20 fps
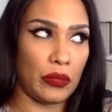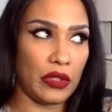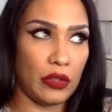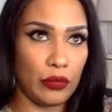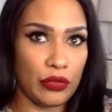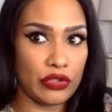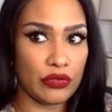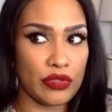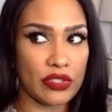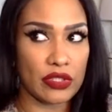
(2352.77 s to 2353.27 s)

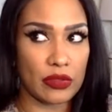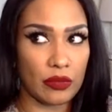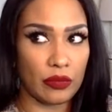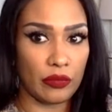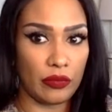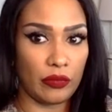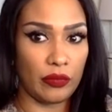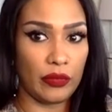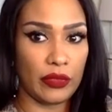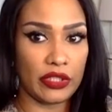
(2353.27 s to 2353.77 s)
which was
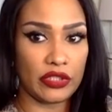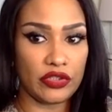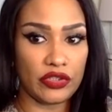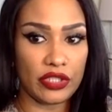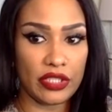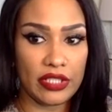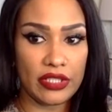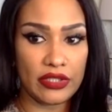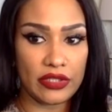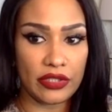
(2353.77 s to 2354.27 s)
much
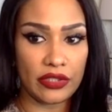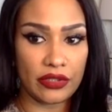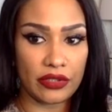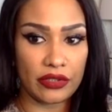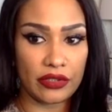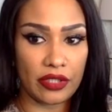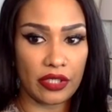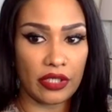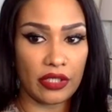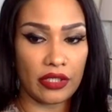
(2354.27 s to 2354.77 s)

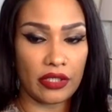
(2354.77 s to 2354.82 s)
easier